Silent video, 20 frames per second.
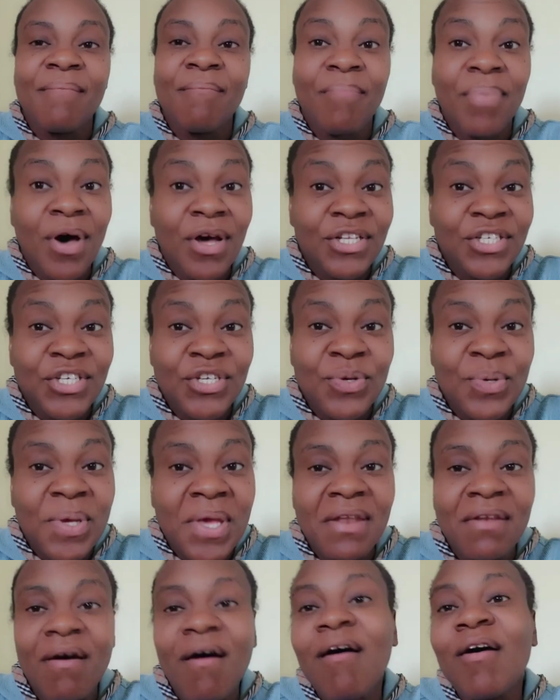but you
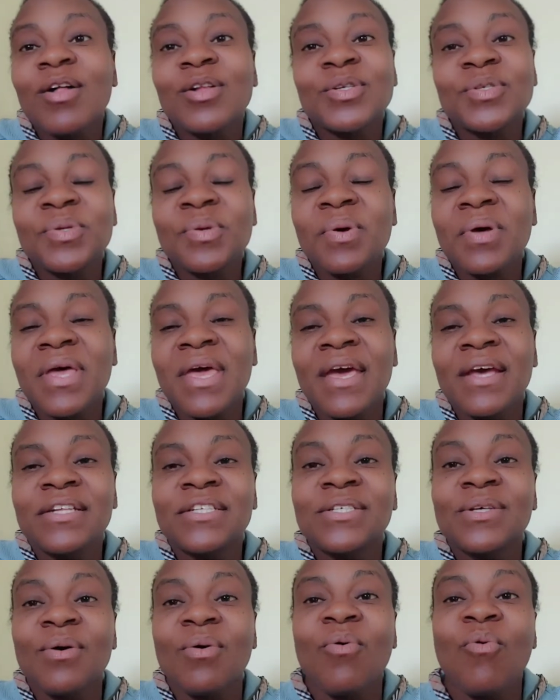can also
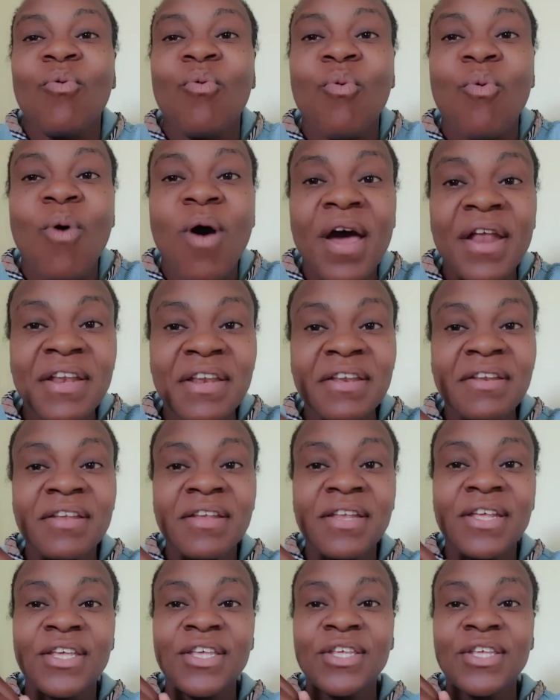get one